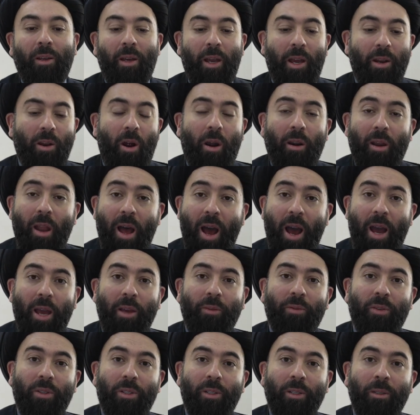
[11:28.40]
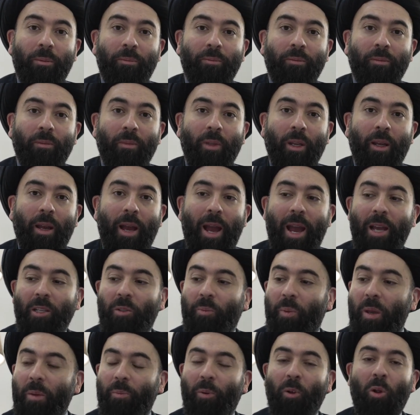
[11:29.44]
In our lives, as
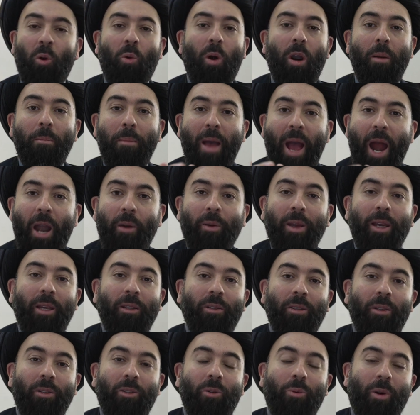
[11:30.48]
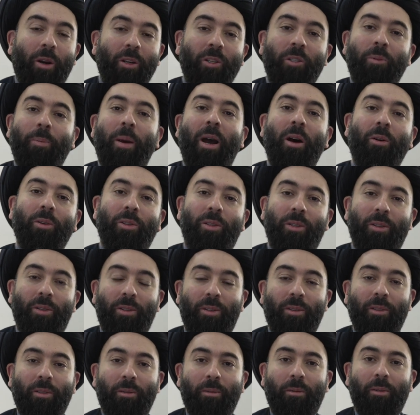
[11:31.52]
people who are married to our
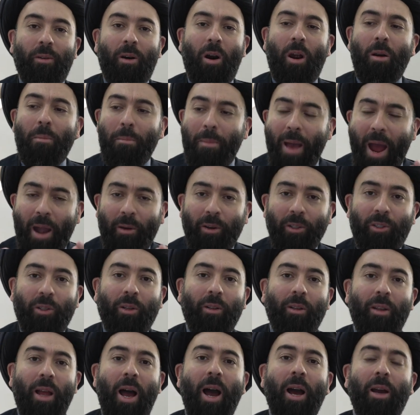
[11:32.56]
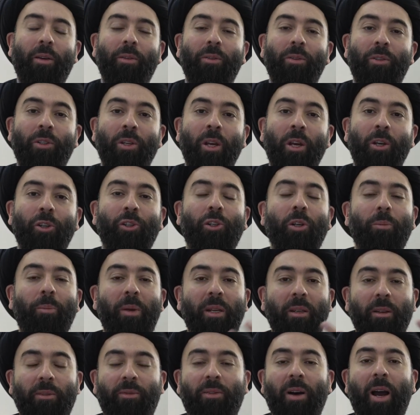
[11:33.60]
spouses, our marital lives should
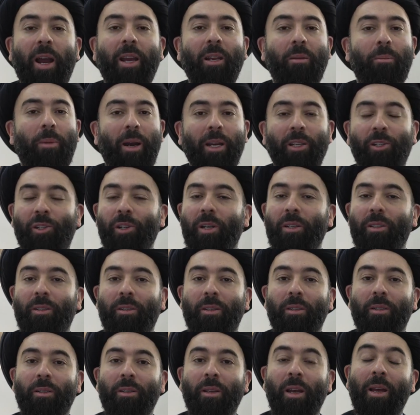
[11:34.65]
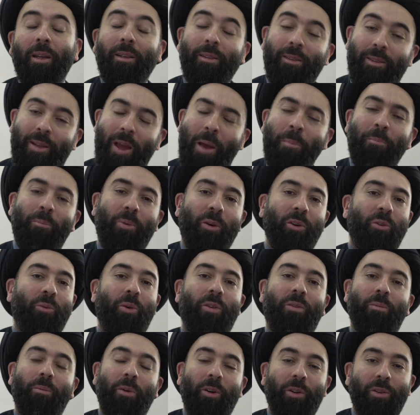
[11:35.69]
be defined by justice tempered
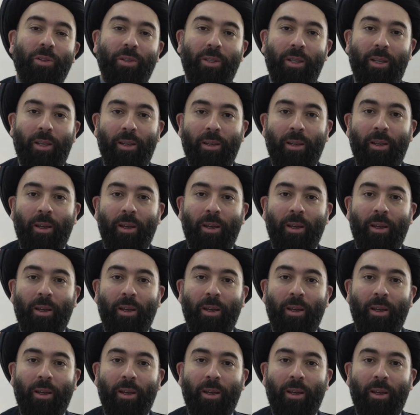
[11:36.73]
with mercy,